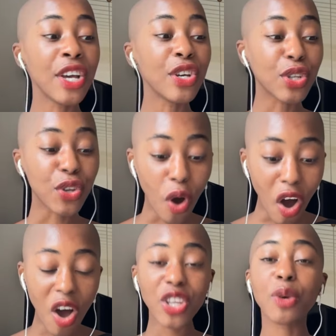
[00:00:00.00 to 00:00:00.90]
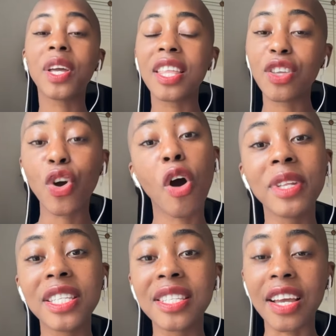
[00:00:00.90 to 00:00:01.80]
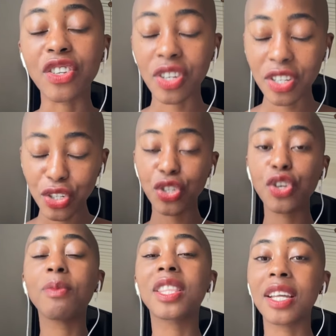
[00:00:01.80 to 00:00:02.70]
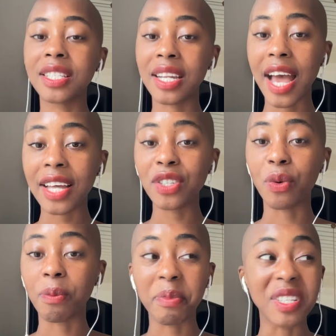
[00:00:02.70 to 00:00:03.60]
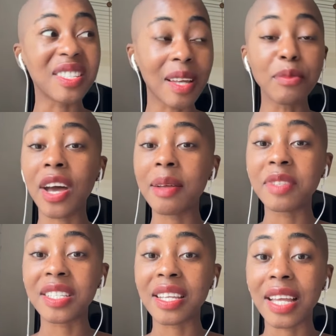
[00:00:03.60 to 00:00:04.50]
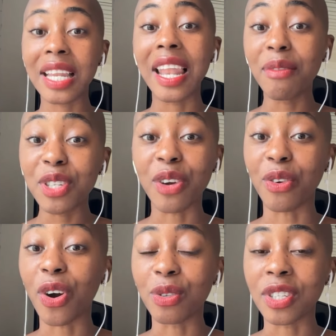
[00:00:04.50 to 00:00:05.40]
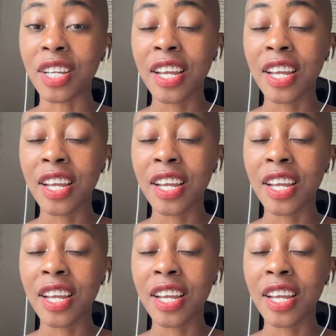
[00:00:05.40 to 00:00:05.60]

So you're arguing in the comment section, assuming that it's an adult, but sometimes it's an eleven-year-old.